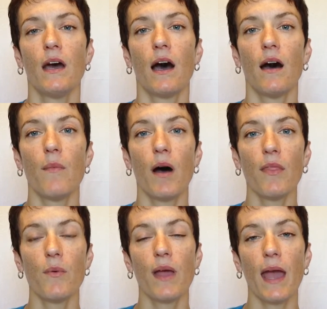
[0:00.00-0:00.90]
On
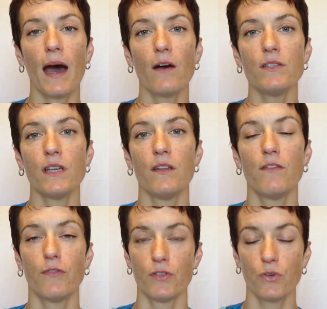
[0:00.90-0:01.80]
the way out in the
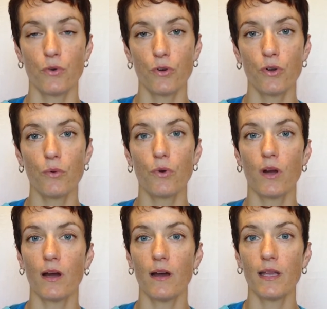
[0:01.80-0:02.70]
first corner were
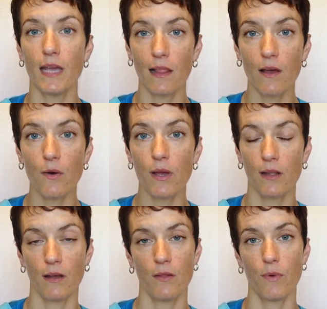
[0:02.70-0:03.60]
yellow, and
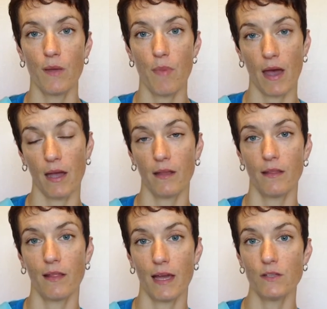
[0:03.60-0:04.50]
on the way back in
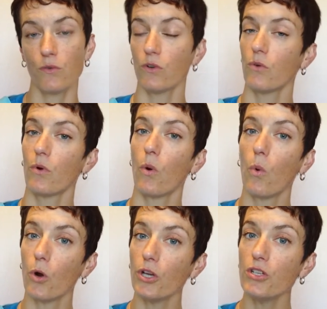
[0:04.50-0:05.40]
the last corner were
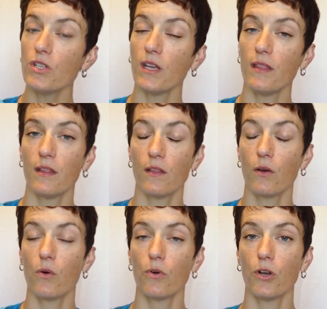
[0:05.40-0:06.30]
orange, and then the
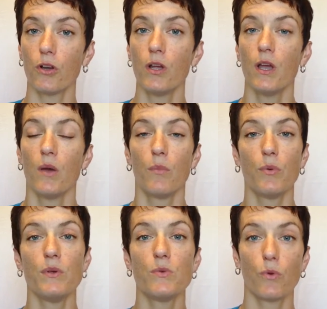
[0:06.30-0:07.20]
corner
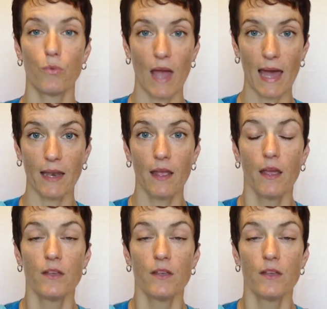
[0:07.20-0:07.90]
buoys were red.